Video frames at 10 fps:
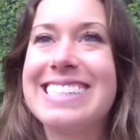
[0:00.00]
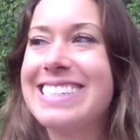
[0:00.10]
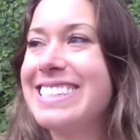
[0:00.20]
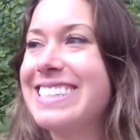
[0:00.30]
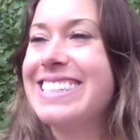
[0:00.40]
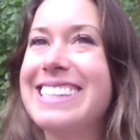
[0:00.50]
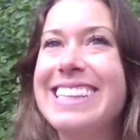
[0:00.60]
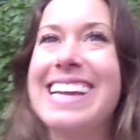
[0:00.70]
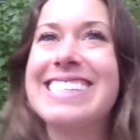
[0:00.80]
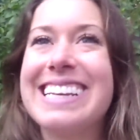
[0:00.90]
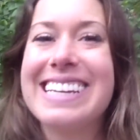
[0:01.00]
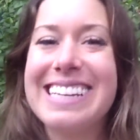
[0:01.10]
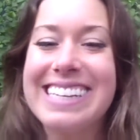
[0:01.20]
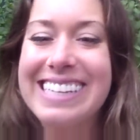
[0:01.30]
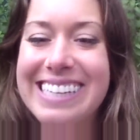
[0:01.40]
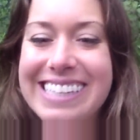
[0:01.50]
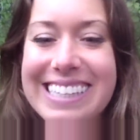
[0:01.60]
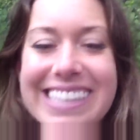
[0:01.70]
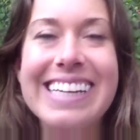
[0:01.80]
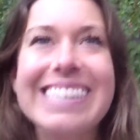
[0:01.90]
but thanks, and uh, you know, obviously,
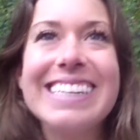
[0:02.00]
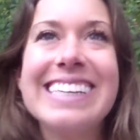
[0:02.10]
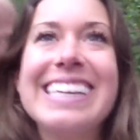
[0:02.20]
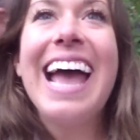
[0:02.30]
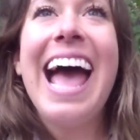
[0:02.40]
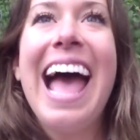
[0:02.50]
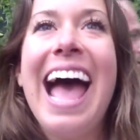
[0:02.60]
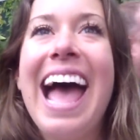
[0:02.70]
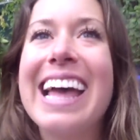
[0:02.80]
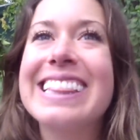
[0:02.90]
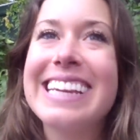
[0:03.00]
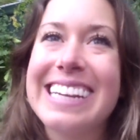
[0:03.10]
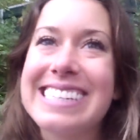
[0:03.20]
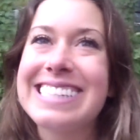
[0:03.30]
great day for BTC. Yeah, thanks.